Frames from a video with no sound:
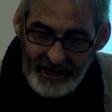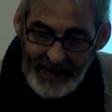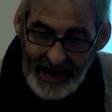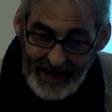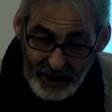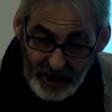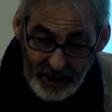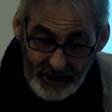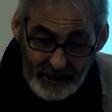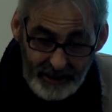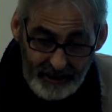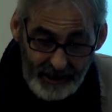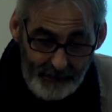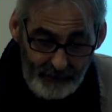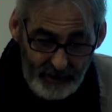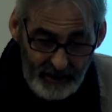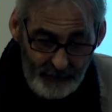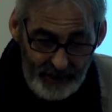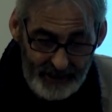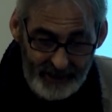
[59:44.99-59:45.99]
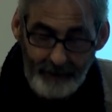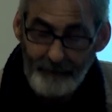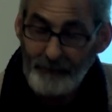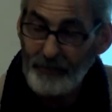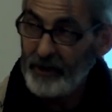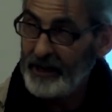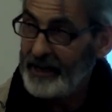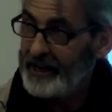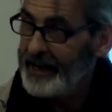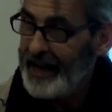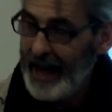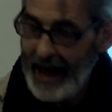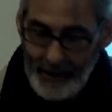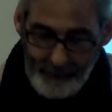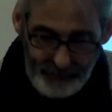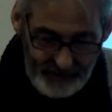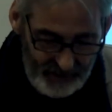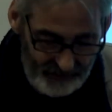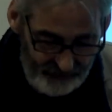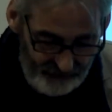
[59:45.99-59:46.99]
it actually seems to be completely
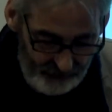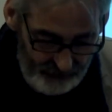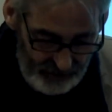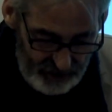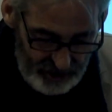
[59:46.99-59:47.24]
absent from the